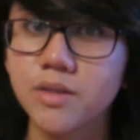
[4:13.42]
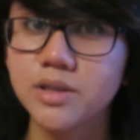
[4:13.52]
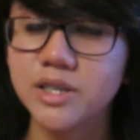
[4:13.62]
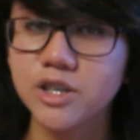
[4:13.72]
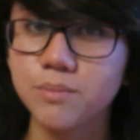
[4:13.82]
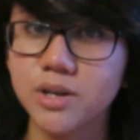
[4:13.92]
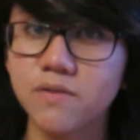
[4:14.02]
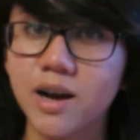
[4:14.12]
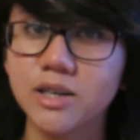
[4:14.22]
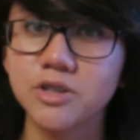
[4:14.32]
The
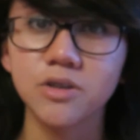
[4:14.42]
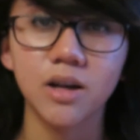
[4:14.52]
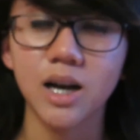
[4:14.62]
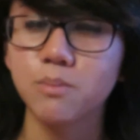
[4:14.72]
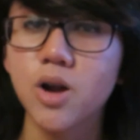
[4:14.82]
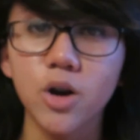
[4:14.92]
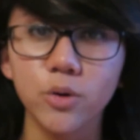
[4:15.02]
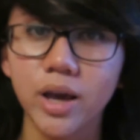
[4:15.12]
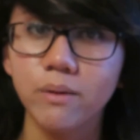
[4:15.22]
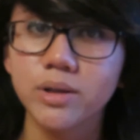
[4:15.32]
dehumidifier turned on, I'm not
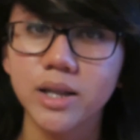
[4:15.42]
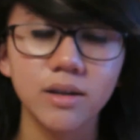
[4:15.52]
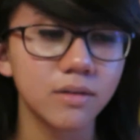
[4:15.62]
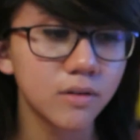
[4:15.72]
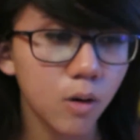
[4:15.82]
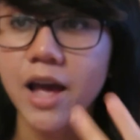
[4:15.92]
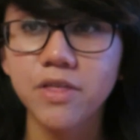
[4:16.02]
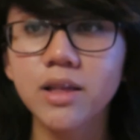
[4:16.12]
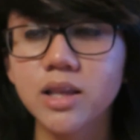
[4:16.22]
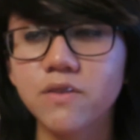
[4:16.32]
okay with it. I
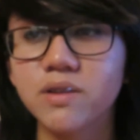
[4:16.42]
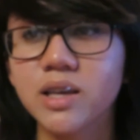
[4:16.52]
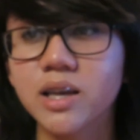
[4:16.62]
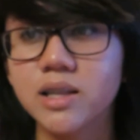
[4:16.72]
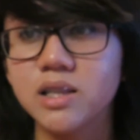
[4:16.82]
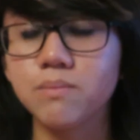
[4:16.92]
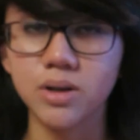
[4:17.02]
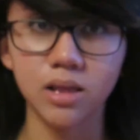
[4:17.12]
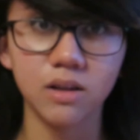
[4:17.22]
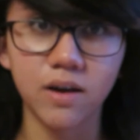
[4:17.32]
think leaving in the
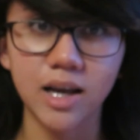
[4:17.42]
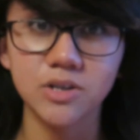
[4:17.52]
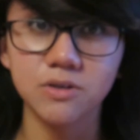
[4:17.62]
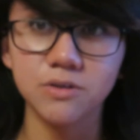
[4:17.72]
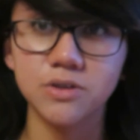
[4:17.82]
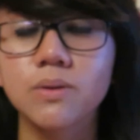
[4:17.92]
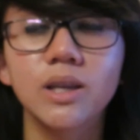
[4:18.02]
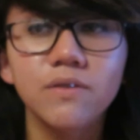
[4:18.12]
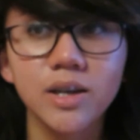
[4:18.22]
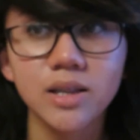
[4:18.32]
middle of high school, so
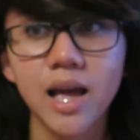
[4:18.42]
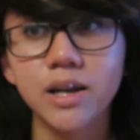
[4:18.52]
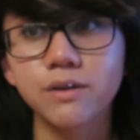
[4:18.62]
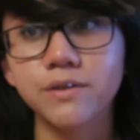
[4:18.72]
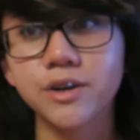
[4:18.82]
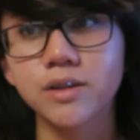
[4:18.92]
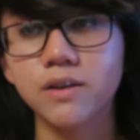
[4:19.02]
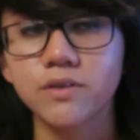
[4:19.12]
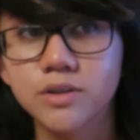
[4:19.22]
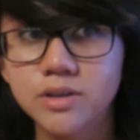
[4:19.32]
leaving at the end of year
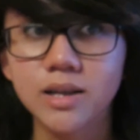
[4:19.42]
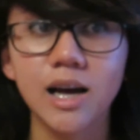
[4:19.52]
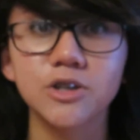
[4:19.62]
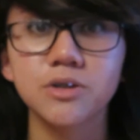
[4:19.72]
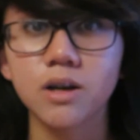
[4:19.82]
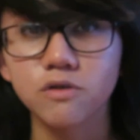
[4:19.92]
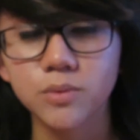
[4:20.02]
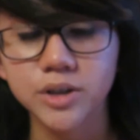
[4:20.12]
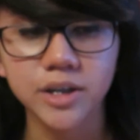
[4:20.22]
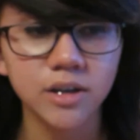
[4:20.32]

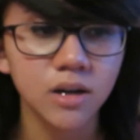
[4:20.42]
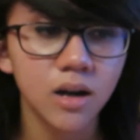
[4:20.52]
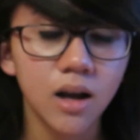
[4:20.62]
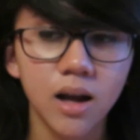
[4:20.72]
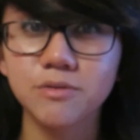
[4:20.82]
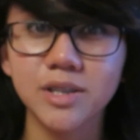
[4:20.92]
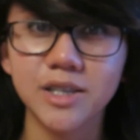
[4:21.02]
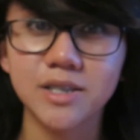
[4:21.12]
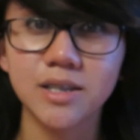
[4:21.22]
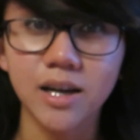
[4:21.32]
11/sophomore year, is really
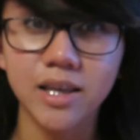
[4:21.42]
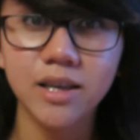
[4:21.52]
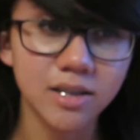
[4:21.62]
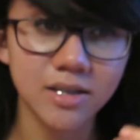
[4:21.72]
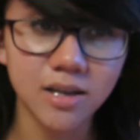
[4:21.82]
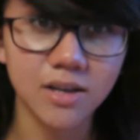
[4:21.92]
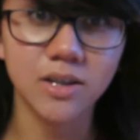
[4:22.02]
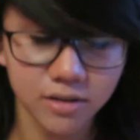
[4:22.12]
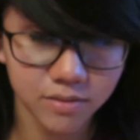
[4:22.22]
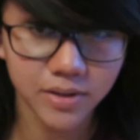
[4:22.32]
sucky. It sucks.
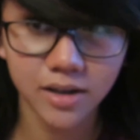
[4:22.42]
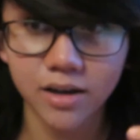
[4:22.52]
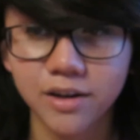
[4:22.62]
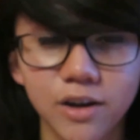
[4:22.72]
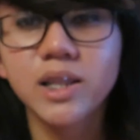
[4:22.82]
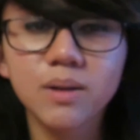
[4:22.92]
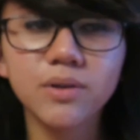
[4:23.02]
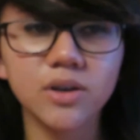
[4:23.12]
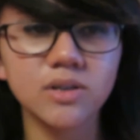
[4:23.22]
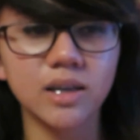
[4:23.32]
Oh my god. Mainly
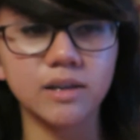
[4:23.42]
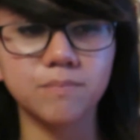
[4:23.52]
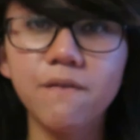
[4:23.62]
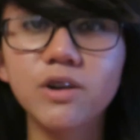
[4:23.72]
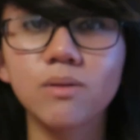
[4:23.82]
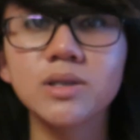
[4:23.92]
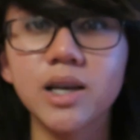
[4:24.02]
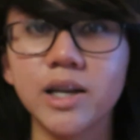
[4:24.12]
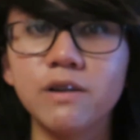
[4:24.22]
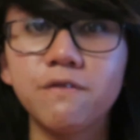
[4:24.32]
because like everyone's
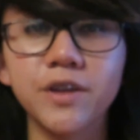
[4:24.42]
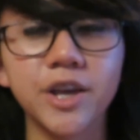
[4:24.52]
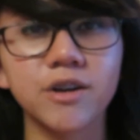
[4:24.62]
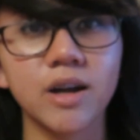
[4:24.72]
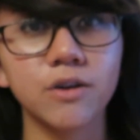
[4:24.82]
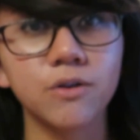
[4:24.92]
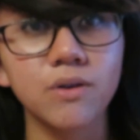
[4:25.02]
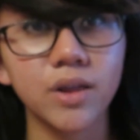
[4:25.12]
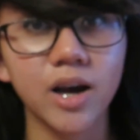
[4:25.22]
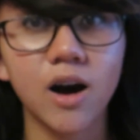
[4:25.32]
kind of figured out
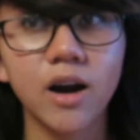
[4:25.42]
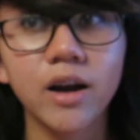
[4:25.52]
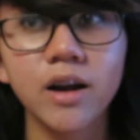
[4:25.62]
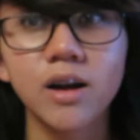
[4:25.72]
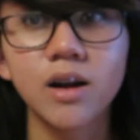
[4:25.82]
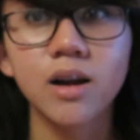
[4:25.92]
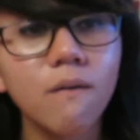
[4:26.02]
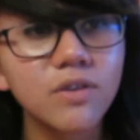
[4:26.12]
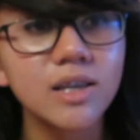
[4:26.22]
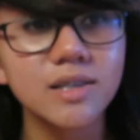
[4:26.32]
who they are.
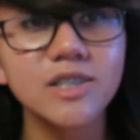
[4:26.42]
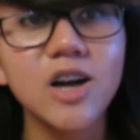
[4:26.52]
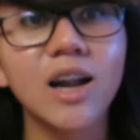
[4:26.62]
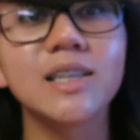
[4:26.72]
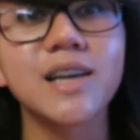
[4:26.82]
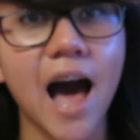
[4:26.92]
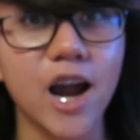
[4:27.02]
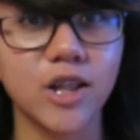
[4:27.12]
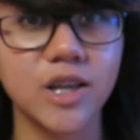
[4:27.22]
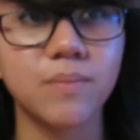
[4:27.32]
Obviously not
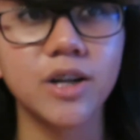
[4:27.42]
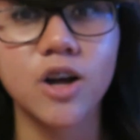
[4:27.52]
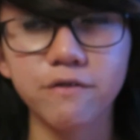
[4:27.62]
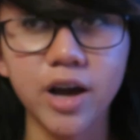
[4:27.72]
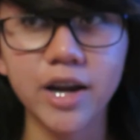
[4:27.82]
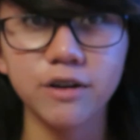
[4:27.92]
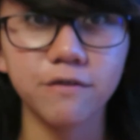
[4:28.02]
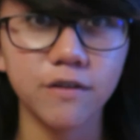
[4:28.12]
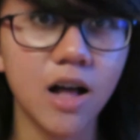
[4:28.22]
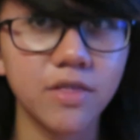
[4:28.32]
entirely, but they've kind
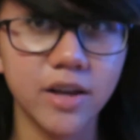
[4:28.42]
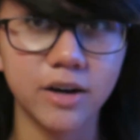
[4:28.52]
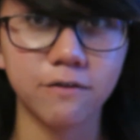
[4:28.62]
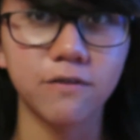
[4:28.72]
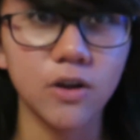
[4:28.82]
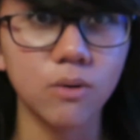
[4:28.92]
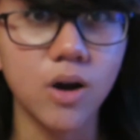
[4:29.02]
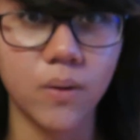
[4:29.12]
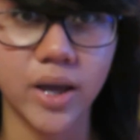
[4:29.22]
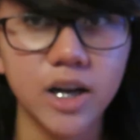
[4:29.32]
of got their flow
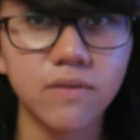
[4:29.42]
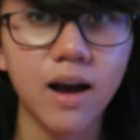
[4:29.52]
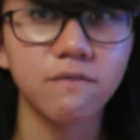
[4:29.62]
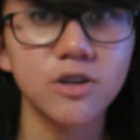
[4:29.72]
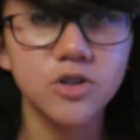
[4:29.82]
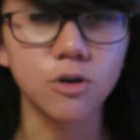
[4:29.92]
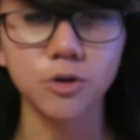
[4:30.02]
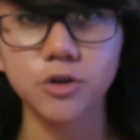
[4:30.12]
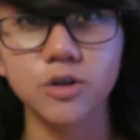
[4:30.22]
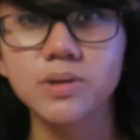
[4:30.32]
going, kind of have their
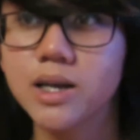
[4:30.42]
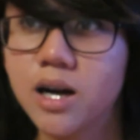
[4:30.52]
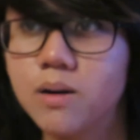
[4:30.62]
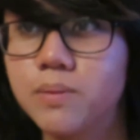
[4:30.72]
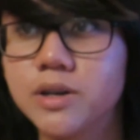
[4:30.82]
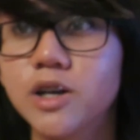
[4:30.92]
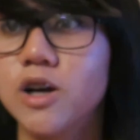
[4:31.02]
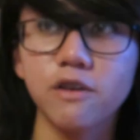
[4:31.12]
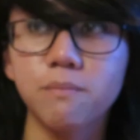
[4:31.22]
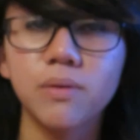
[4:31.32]
social group set up, and
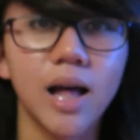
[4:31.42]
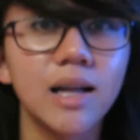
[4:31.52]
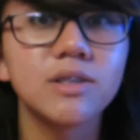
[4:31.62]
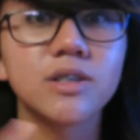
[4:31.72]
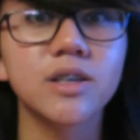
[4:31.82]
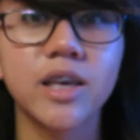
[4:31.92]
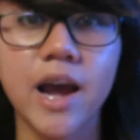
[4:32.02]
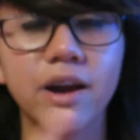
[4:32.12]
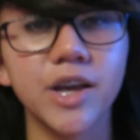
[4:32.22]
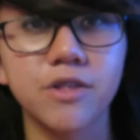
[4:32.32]
they've planned to
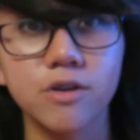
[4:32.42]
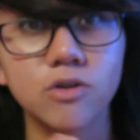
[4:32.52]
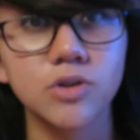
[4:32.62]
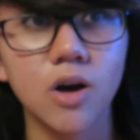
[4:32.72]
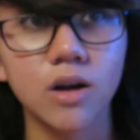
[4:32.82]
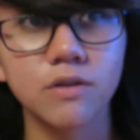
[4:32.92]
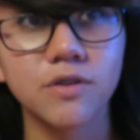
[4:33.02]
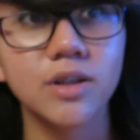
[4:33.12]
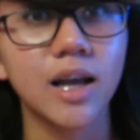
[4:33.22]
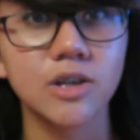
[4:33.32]
carry those on
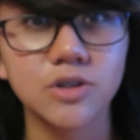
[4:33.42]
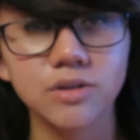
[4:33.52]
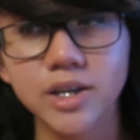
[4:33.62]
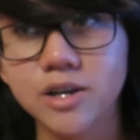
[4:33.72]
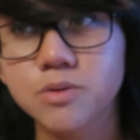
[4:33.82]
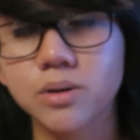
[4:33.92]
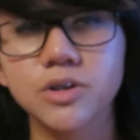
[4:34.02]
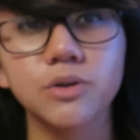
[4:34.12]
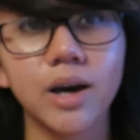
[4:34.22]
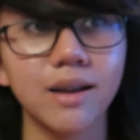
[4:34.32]
for the next 2 years,
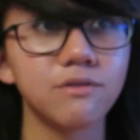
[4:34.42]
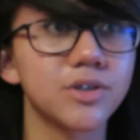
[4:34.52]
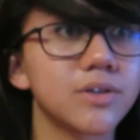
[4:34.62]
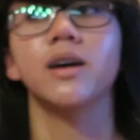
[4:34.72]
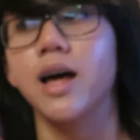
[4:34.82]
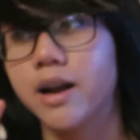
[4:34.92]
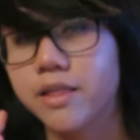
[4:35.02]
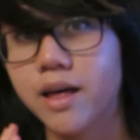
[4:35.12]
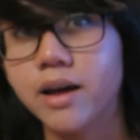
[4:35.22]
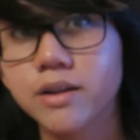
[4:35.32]
whereas you kind of just cut out
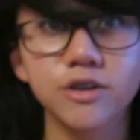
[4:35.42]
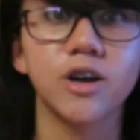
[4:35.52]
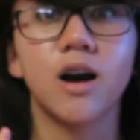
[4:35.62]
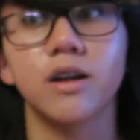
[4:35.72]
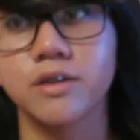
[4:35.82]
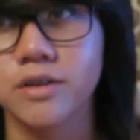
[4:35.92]
of that. You're gone.